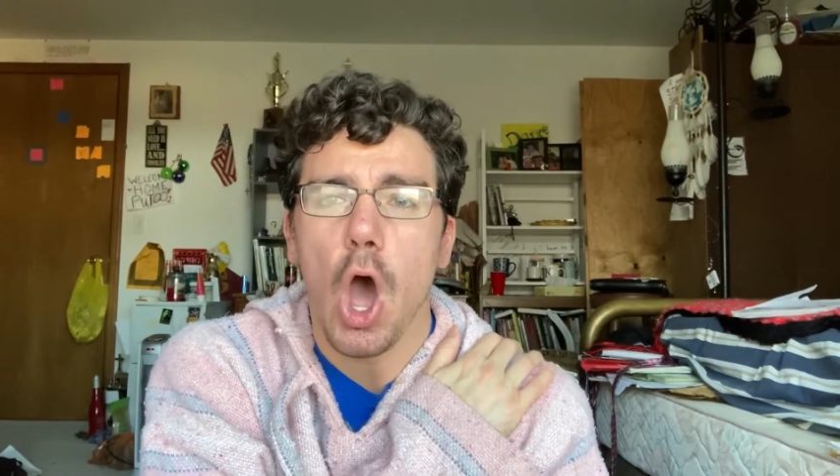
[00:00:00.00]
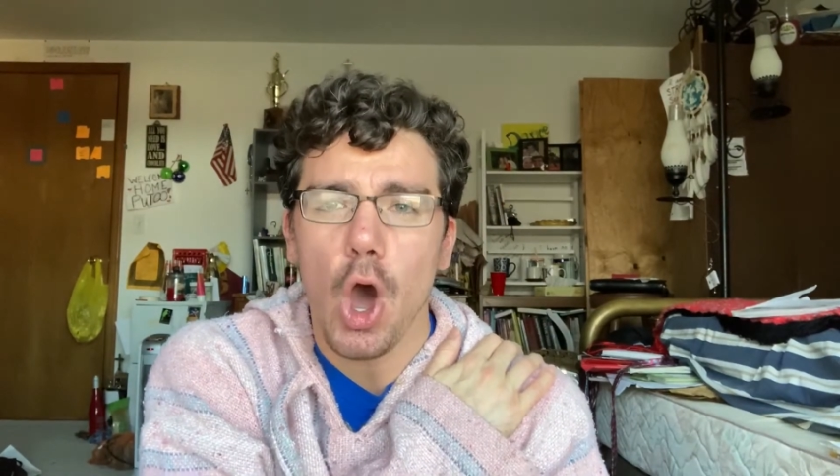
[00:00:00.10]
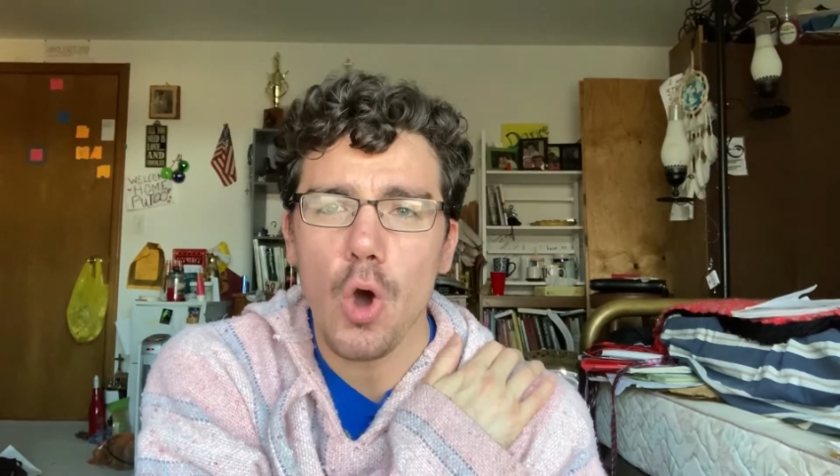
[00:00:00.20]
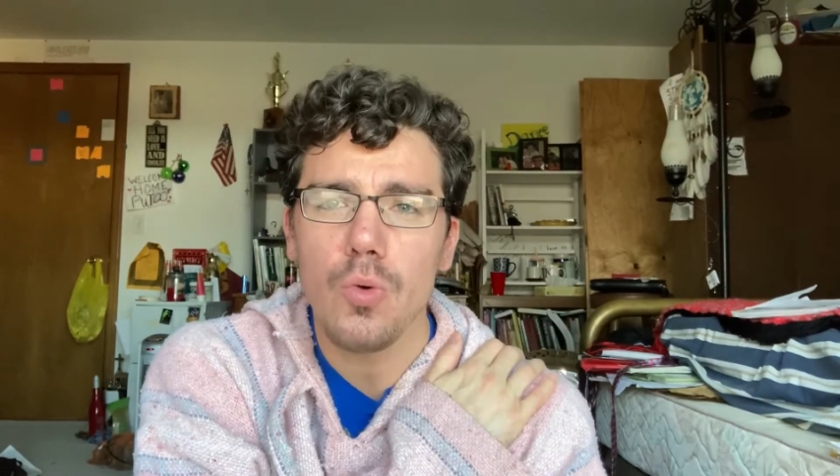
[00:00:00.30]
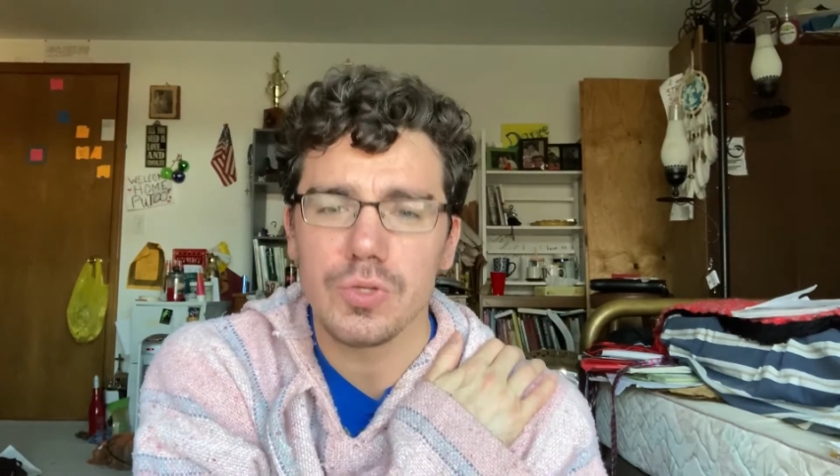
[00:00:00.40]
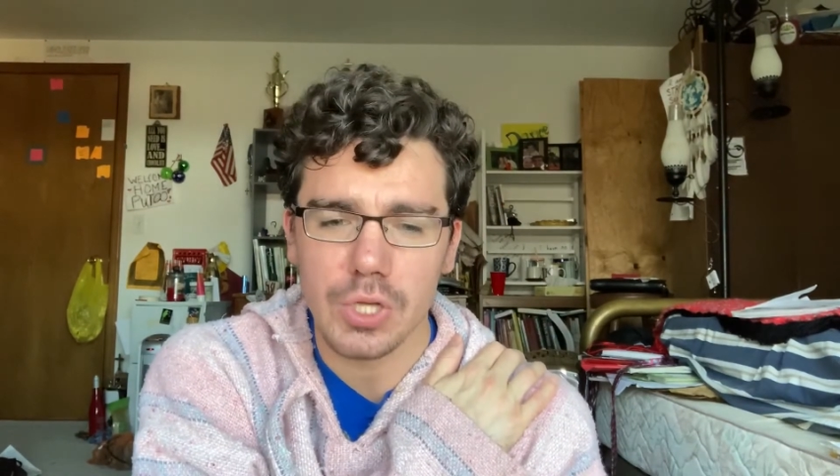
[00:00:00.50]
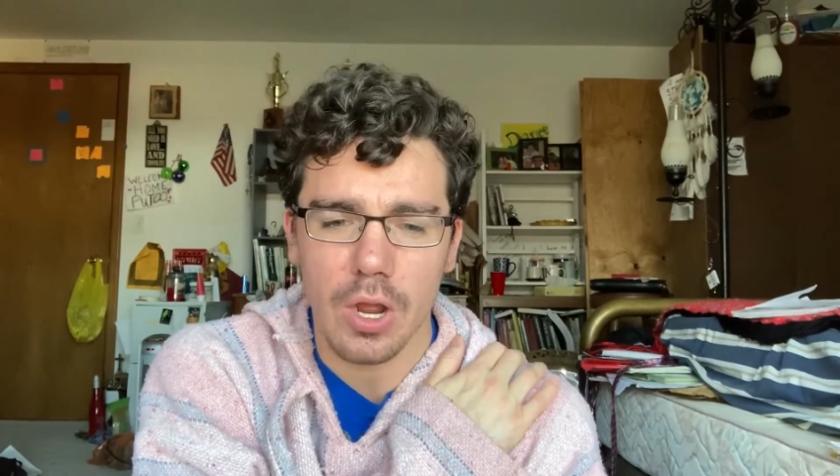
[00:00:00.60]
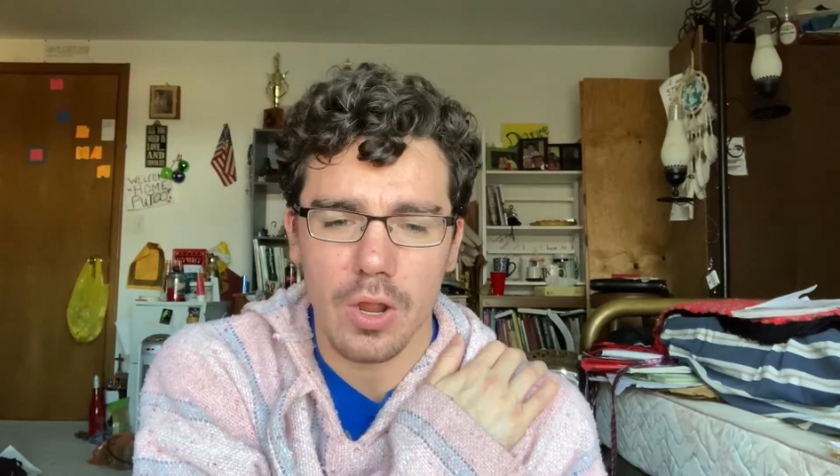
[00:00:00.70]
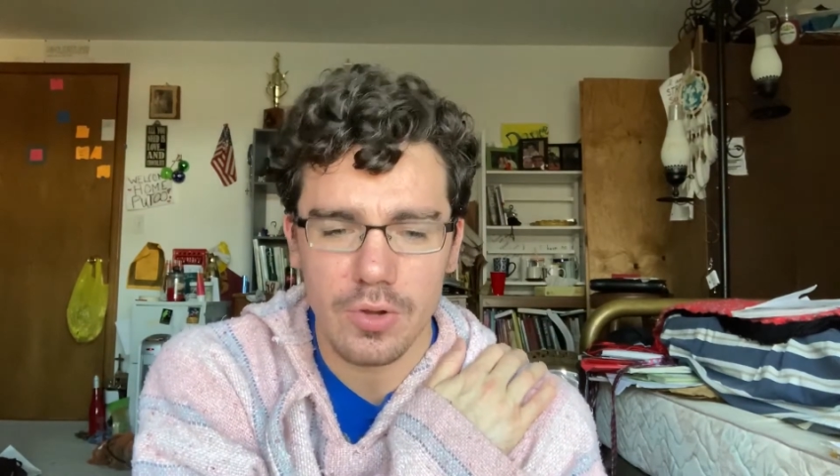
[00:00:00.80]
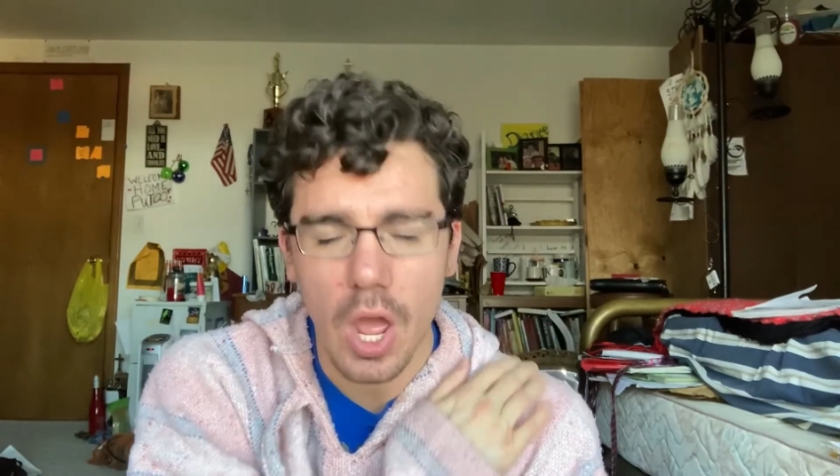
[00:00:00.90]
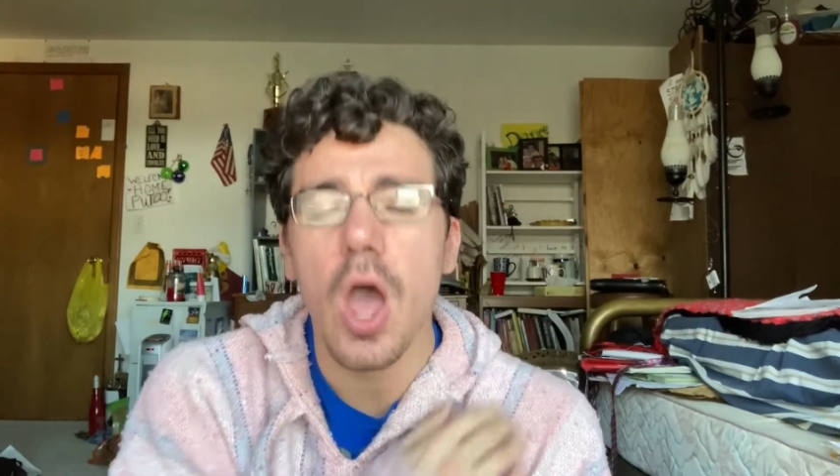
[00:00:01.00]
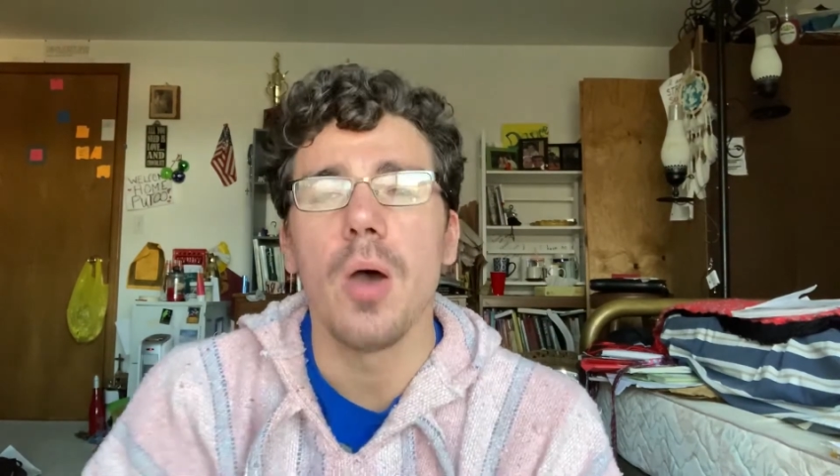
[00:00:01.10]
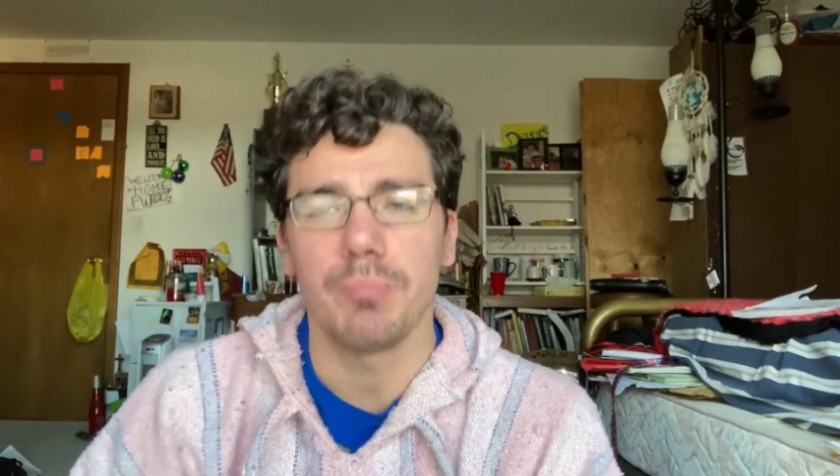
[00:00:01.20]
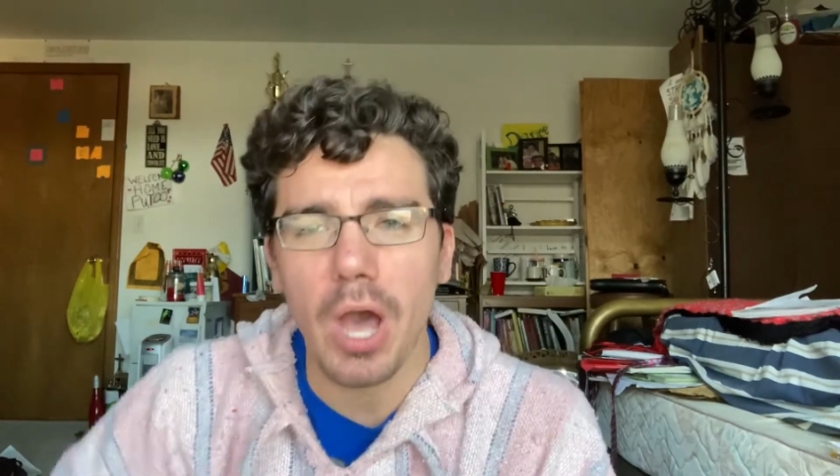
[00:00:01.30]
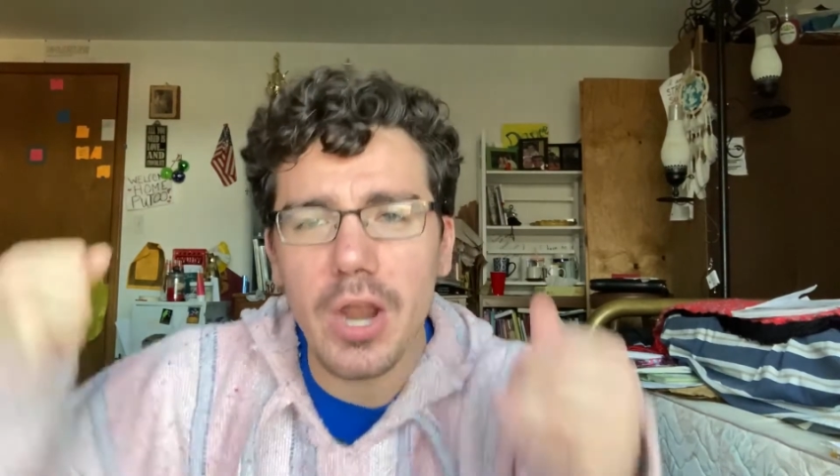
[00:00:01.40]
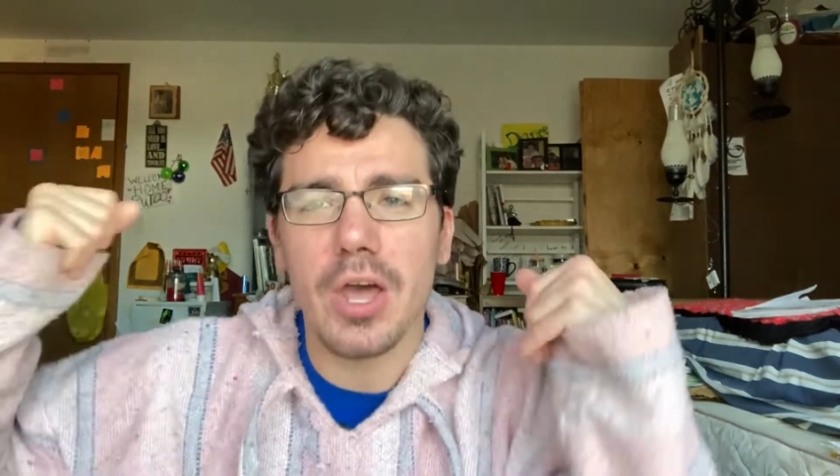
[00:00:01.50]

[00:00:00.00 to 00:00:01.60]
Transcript: Oh darn, ba